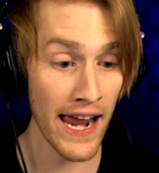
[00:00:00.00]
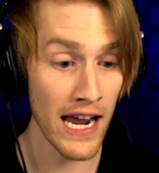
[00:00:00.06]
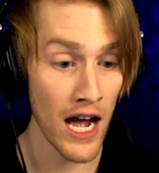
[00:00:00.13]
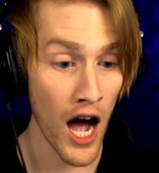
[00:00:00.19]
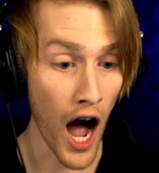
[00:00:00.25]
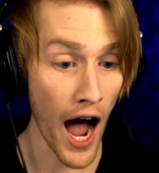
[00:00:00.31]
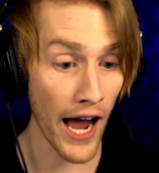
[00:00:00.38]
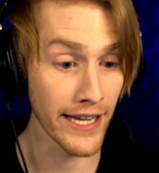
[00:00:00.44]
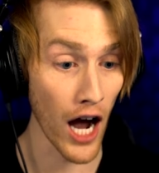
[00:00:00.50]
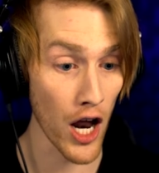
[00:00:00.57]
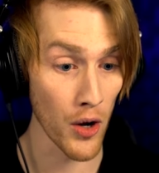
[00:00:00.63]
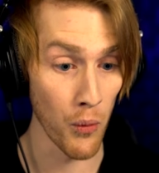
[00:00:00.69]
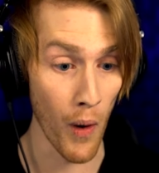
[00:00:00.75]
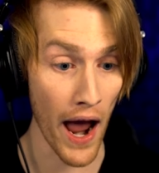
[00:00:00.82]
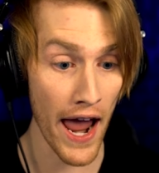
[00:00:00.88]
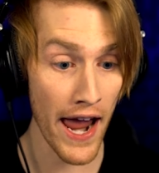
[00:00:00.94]
running I got
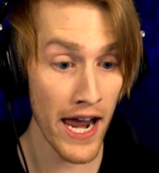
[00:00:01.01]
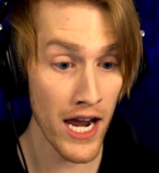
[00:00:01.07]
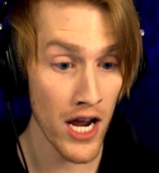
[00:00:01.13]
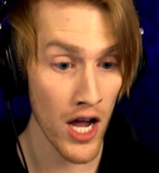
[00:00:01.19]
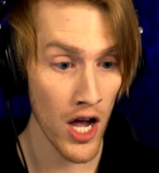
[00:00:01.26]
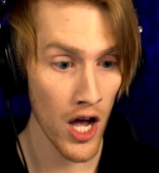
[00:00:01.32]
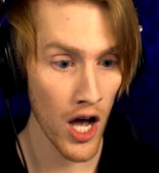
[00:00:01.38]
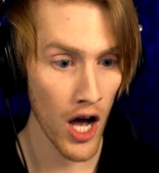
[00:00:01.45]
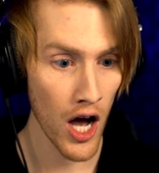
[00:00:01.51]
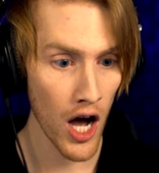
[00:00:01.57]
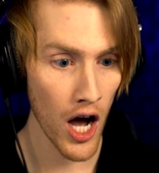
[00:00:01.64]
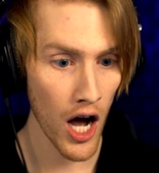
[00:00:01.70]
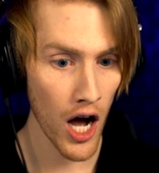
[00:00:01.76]
my away. My cardio for the day.